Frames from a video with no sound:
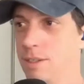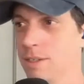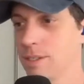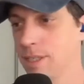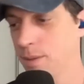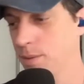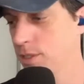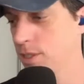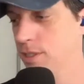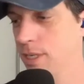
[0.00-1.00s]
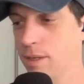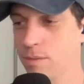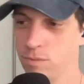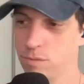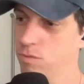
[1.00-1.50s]
You can see it with just like
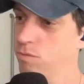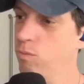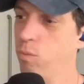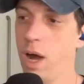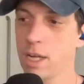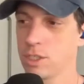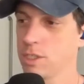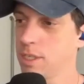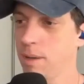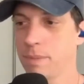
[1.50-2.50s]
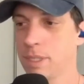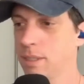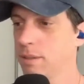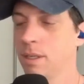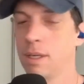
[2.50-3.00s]
watching
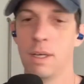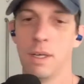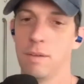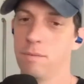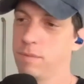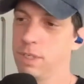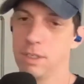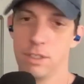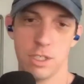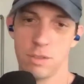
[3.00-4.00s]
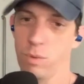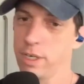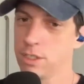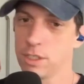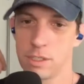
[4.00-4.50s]
something. You're
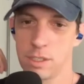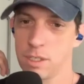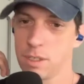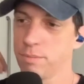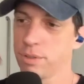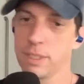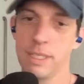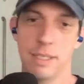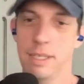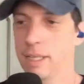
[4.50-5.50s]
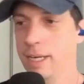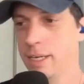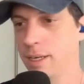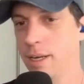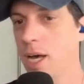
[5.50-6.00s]
just completely like
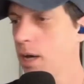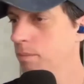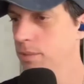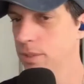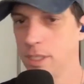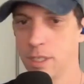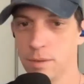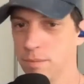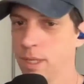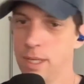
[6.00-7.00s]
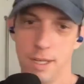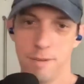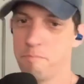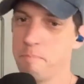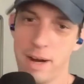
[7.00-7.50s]
numb,
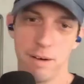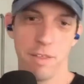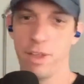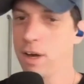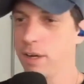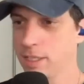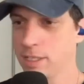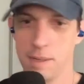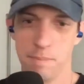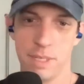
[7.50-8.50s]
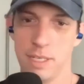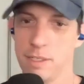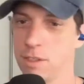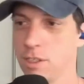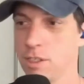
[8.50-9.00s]
marathoning something,
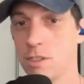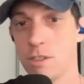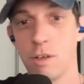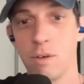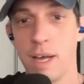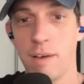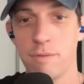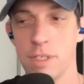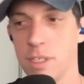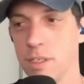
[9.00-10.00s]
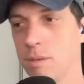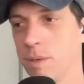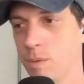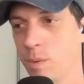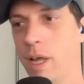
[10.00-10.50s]
so you just don't have to deal
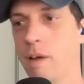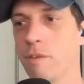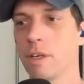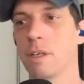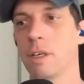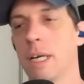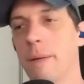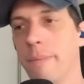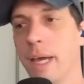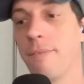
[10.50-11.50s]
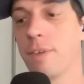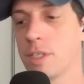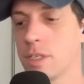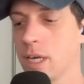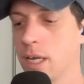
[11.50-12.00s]
with whatever. And this
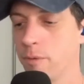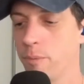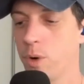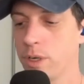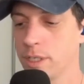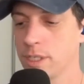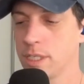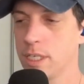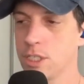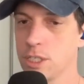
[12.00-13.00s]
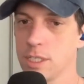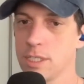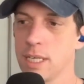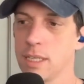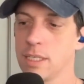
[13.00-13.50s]
is, again, an important distinction,
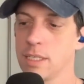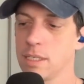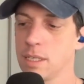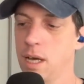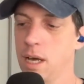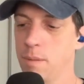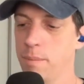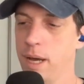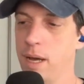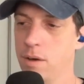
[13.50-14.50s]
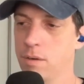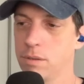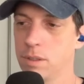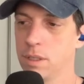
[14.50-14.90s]
is that this is not about